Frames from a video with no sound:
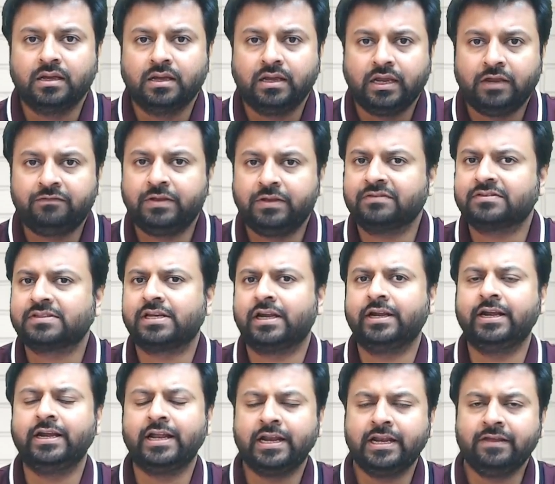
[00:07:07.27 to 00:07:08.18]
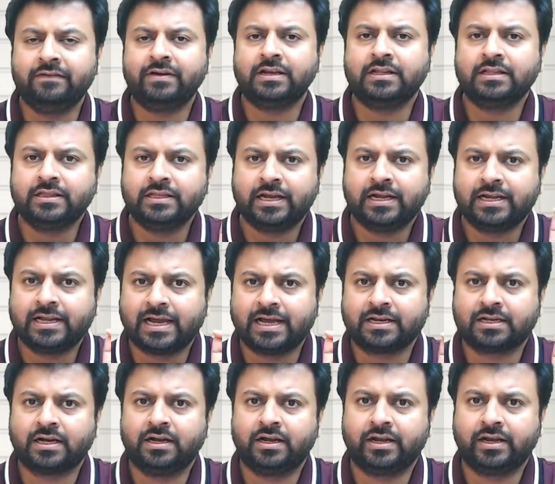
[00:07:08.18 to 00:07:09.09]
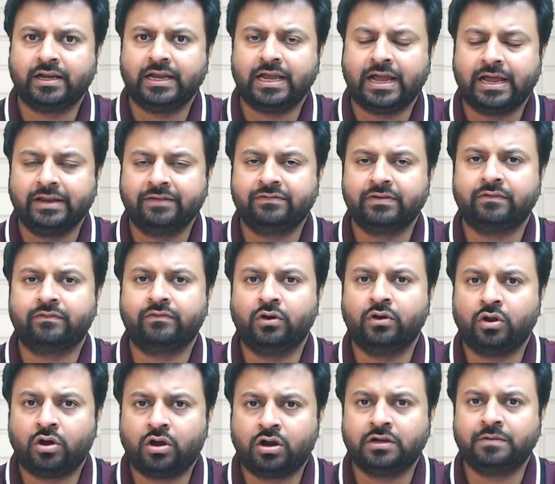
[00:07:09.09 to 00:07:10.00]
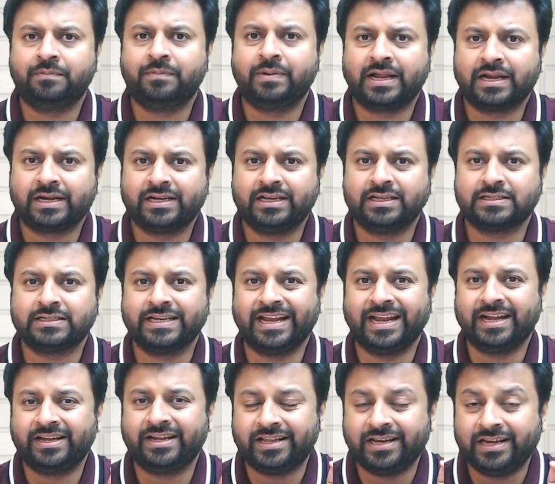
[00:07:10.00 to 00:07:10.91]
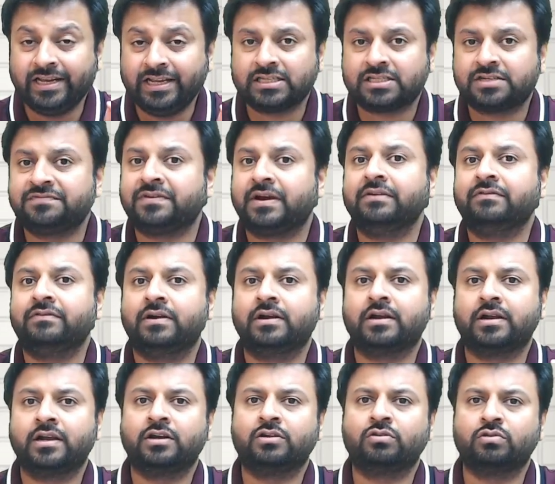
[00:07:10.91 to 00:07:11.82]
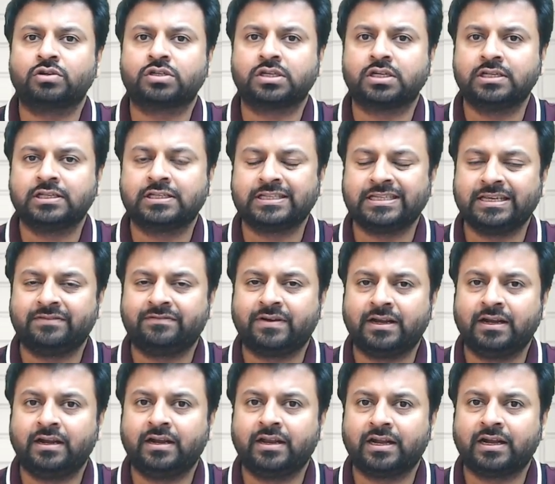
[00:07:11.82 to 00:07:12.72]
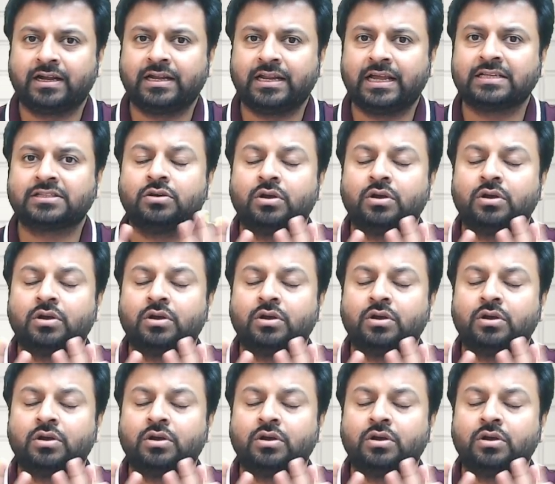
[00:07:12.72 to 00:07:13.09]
If you have studied anywhere in the entire country and if you have not practiced at least 500 question in CA final direct tax,